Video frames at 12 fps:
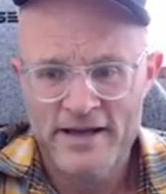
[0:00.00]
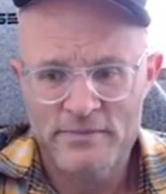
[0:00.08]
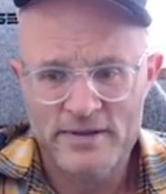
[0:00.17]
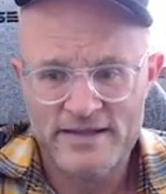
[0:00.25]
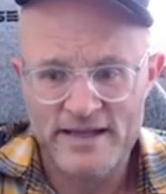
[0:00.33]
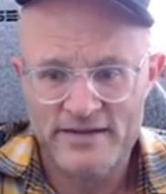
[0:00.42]

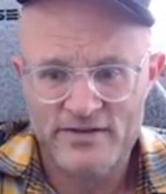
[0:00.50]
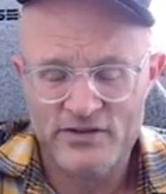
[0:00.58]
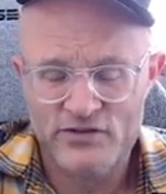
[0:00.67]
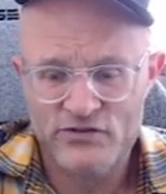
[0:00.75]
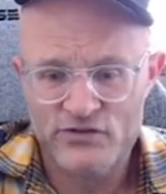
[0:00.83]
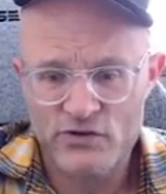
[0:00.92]
But they're
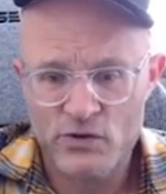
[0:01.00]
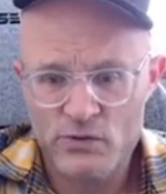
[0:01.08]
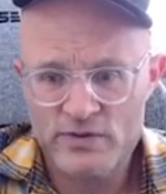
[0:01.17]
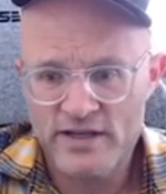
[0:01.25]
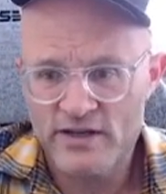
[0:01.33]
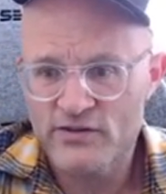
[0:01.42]
just so
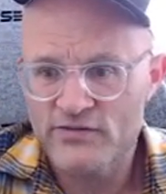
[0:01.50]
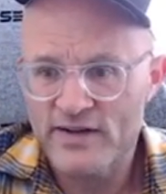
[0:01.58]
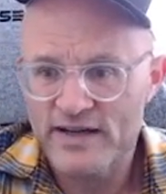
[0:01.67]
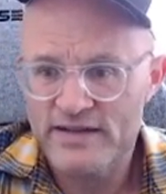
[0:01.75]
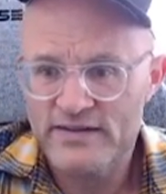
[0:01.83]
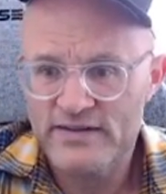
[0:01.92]

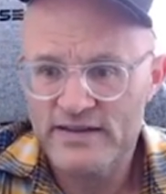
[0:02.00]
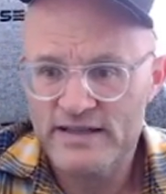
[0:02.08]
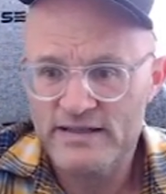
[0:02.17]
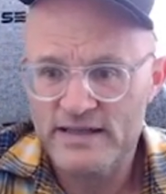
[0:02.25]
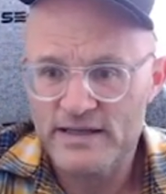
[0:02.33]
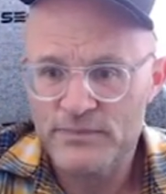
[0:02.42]
terrified of the
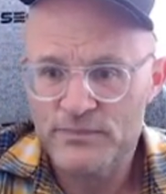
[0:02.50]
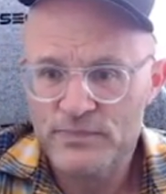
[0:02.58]
endgame.